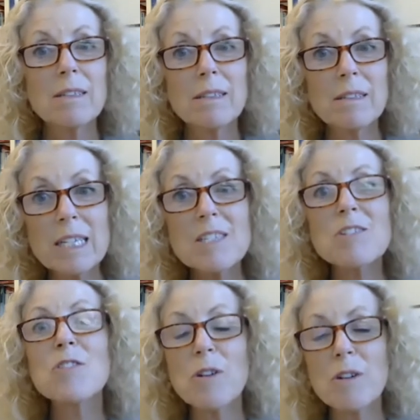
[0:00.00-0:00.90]
Listen
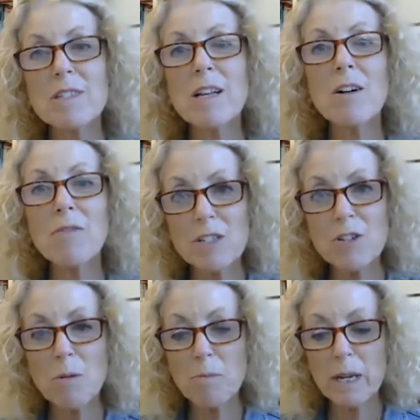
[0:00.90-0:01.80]
to yourself as
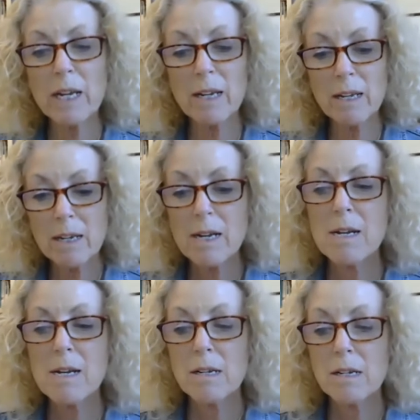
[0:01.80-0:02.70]
you're being
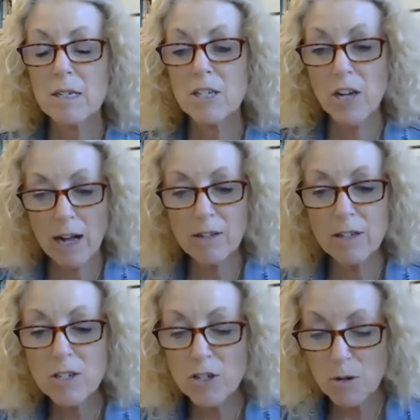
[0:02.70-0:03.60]

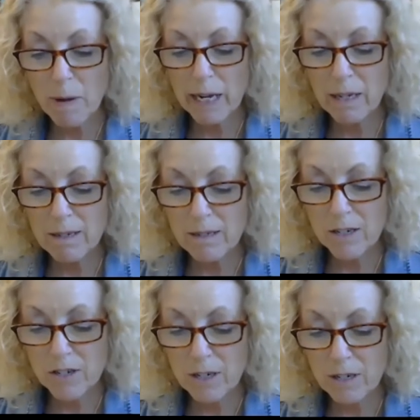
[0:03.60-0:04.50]
challenged to make a
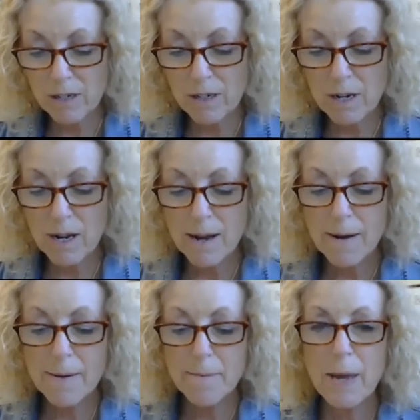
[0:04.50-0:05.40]
decision,
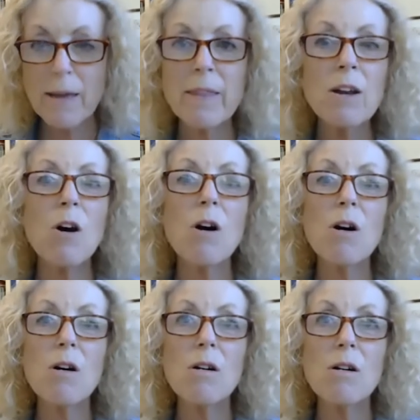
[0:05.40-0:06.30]
and then
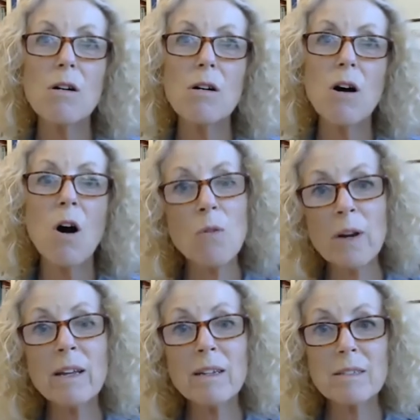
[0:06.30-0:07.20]
own
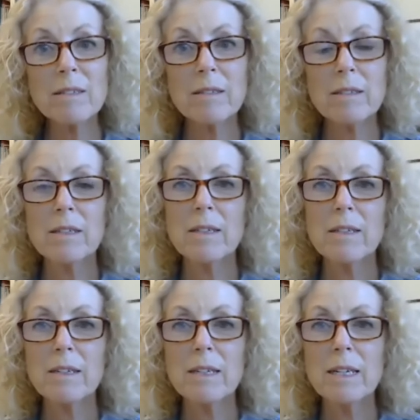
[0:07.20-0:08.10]
it.
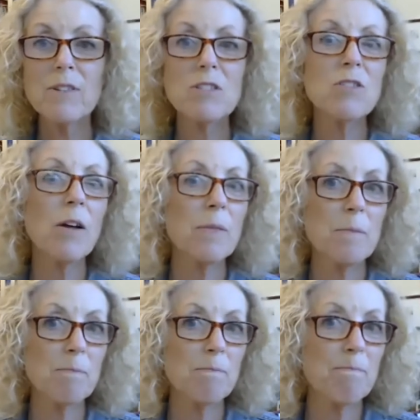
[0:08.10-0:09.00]
If it's not
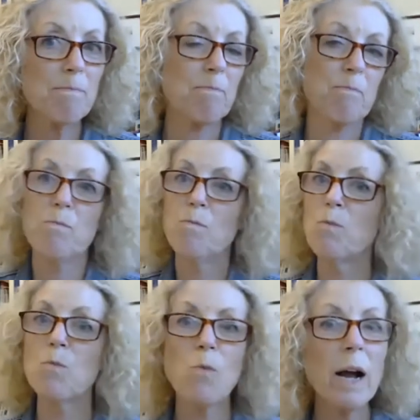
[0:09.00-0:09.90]
the
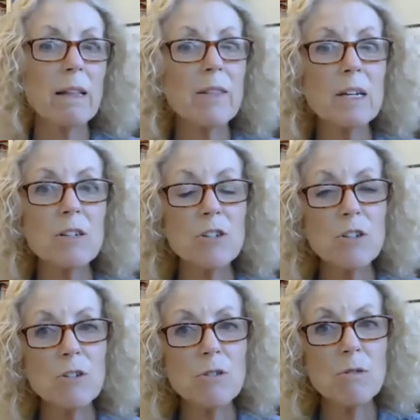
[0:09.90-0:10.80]
right thing to
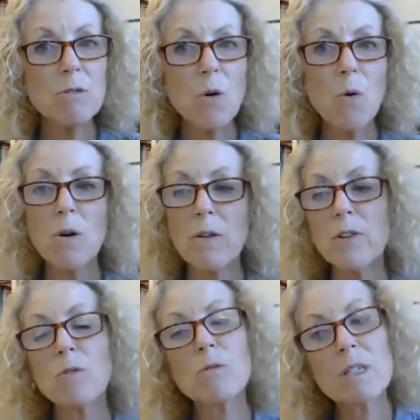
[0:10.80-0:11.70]
do, or if
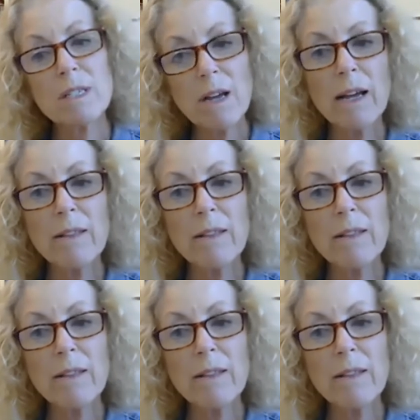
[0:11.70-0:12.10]
you decide